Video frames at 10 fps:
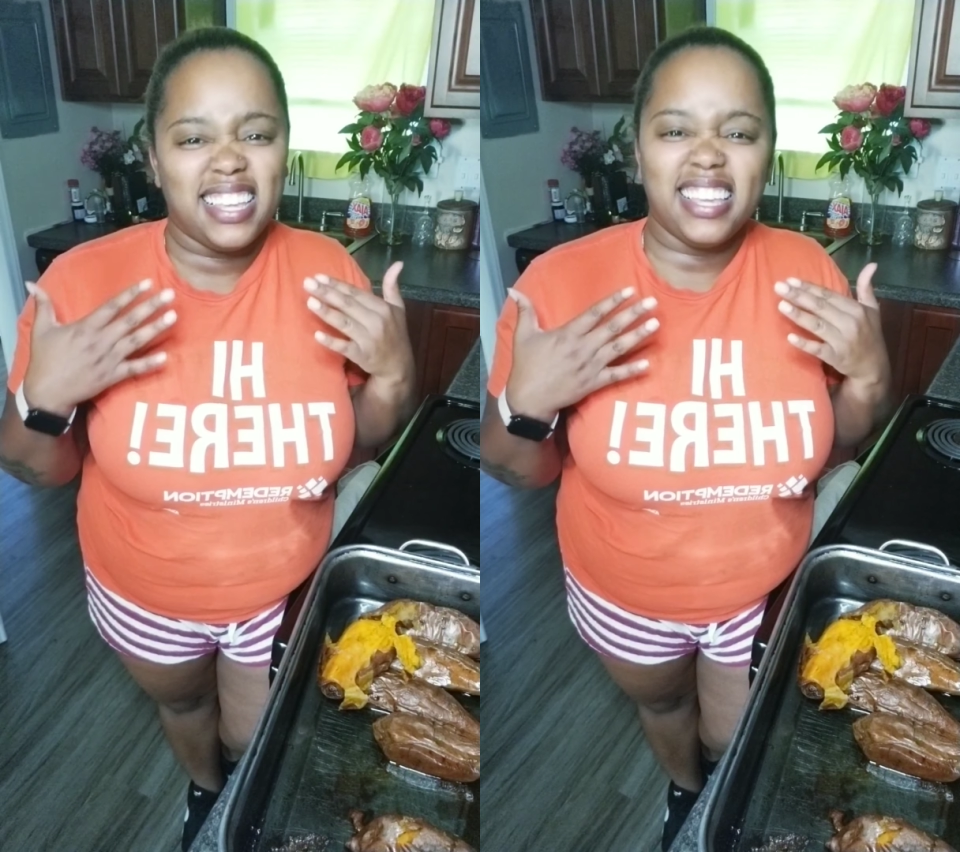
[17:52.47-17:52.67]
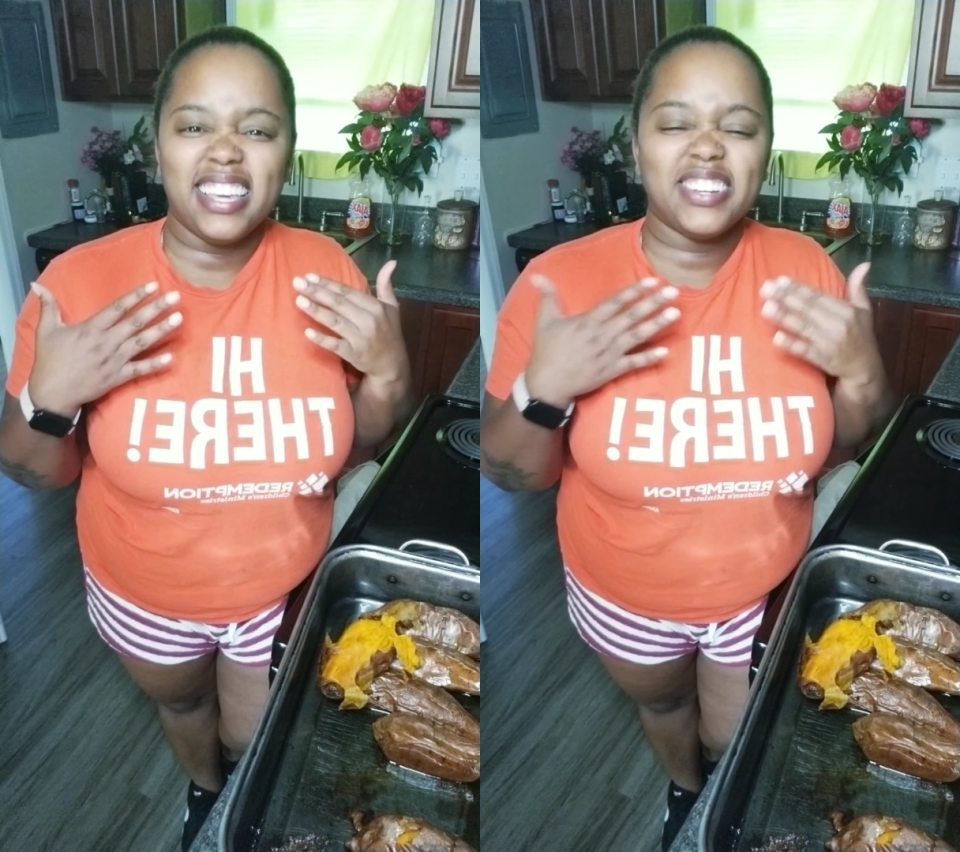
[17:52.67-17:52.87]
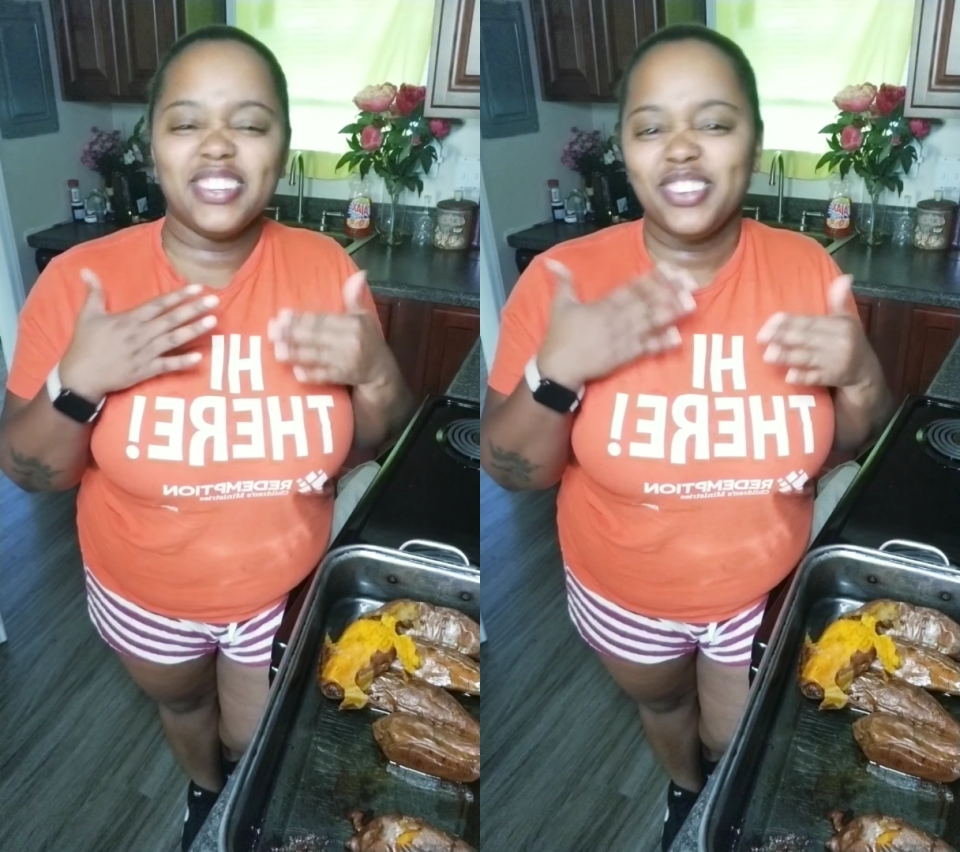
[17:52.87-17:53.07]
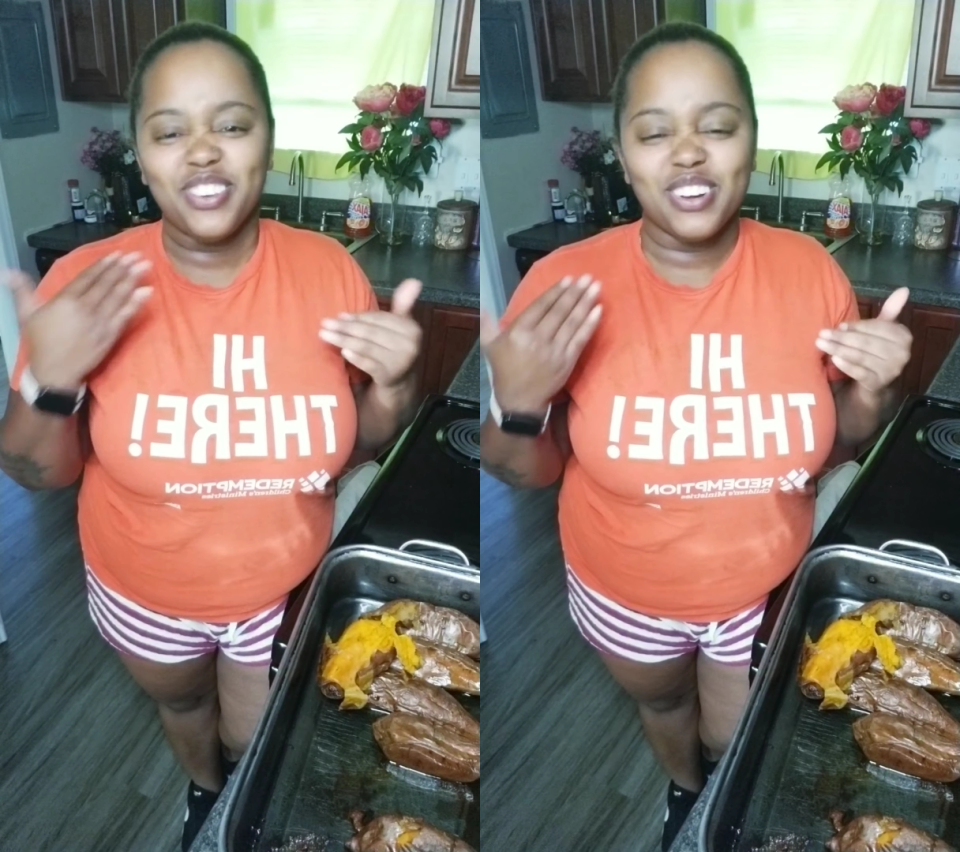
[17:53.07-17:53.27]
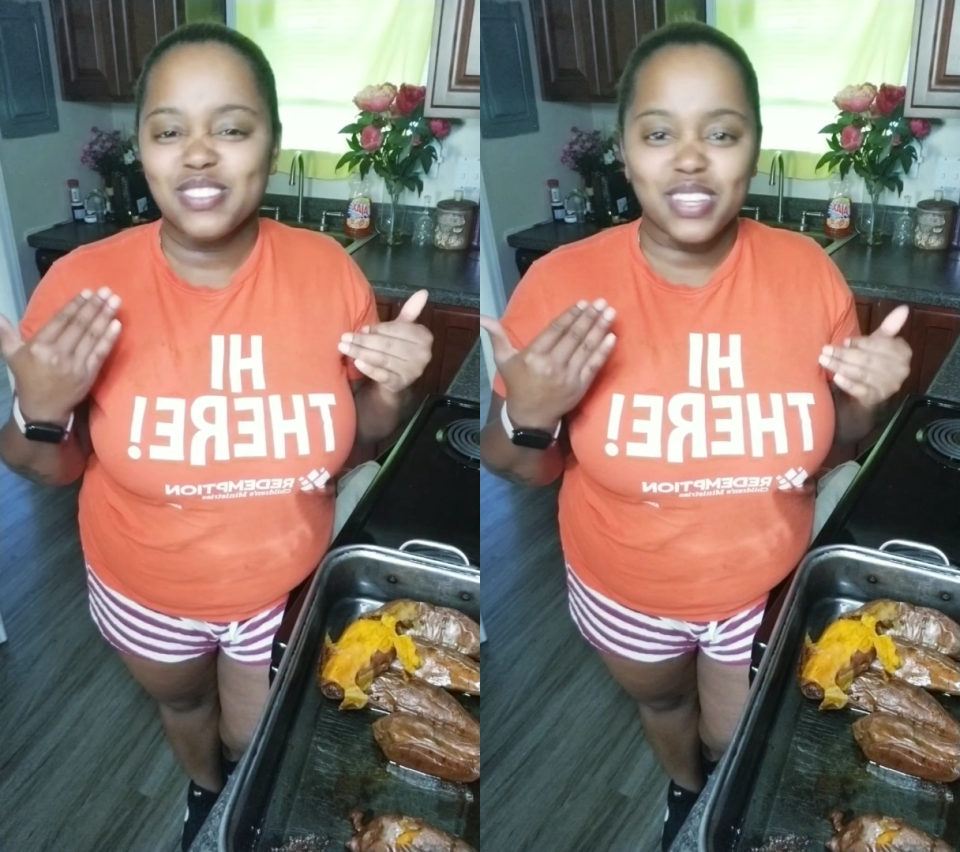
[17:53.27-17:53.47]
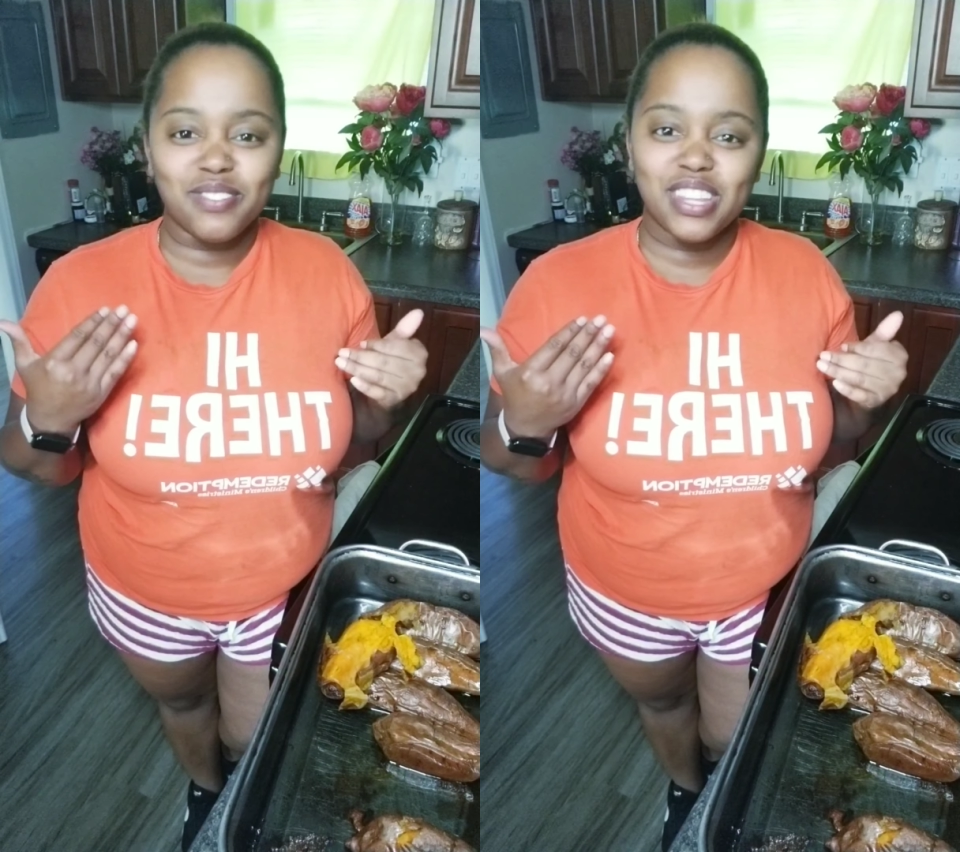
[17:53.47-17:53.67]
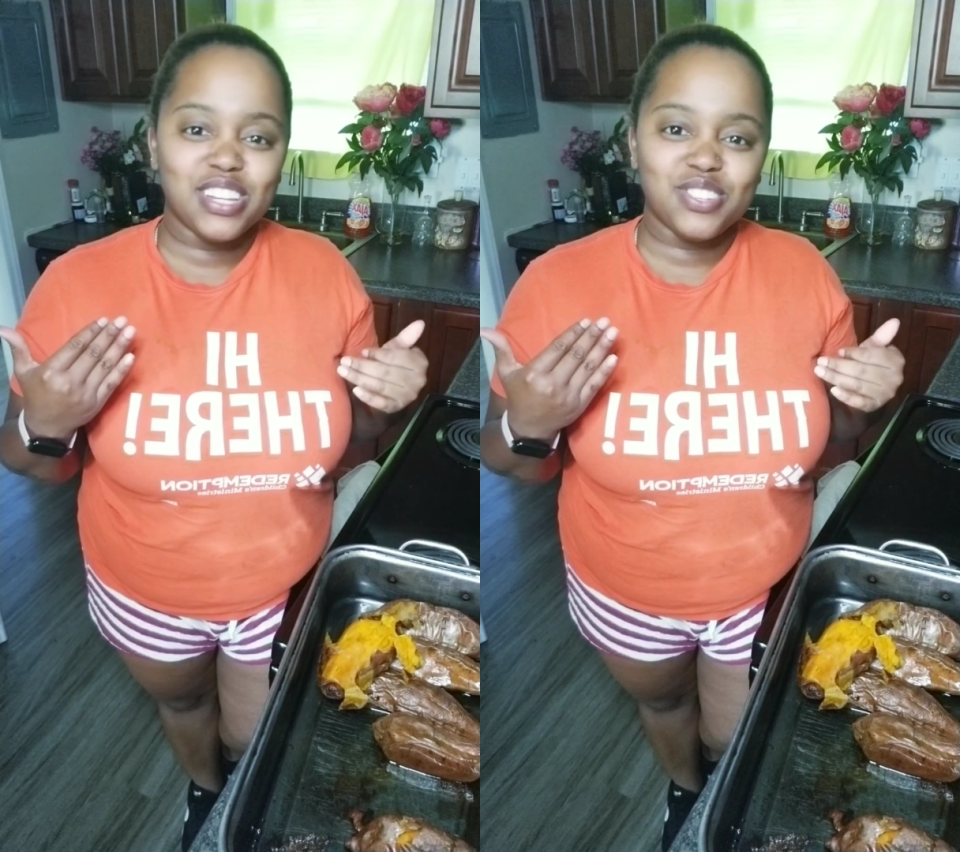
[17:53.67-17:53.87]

ill, you know something is